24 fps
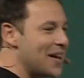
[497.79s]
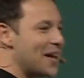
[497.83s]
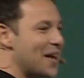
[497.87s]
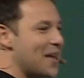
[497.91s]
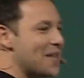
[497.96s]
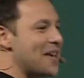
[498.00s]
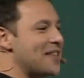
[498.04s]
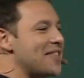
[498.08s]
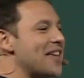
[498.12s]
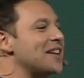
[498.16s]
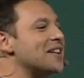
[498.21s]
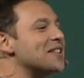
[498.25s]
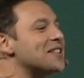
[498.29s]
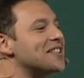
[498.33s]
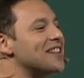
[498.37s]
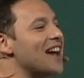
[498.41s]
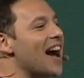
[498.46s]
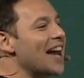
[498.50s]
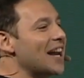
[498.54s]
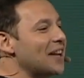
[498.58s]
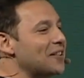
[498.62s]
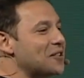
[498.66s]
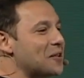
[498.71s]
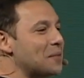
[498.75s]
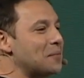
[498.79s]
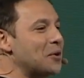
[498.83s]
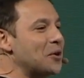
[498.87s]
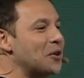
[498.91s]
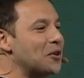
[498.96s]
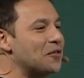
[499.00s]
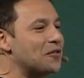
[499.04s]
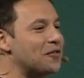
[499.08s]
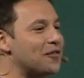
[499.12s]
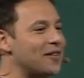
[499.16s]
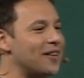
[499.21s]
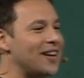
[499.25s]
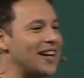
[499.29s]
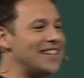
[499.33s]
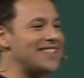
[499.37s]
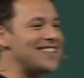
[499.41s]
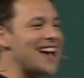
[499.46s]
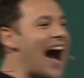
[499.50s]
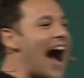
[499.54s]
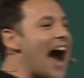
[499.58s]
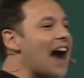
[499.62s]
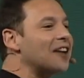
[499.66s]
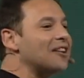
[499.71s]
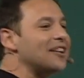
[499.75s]
They then decided to move
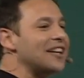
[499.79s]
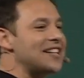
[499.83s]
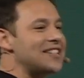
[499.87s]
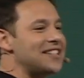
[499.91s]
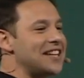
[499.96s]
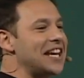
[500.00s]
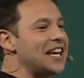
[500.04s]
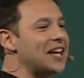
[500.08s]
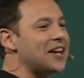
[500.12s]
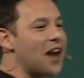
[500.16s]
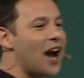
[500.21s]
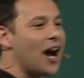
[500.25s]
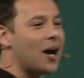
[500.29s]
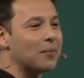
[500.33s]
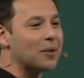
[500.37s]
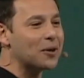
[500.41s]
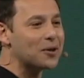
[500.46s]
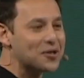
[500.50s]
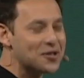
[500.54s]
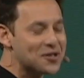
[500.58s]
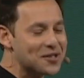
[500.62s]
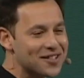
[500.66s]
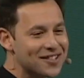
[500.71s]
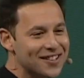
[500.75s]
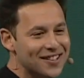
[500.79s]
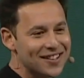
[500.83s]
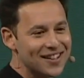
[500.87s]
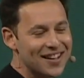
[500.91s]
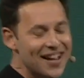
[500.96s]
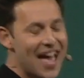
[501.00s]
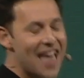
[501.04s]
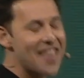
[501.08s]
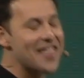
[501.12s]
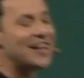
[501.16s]
entirely into e-commerce and